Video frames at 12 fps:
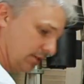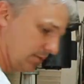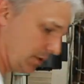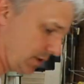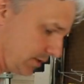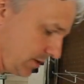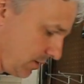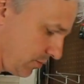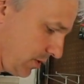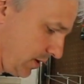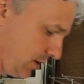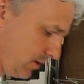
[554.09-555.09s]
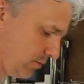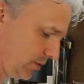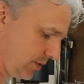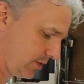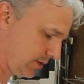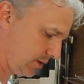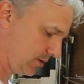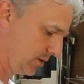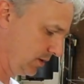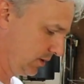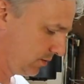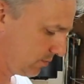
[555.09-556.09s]
going to mix it up right here with
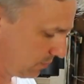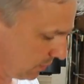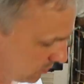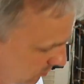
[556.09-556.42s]
make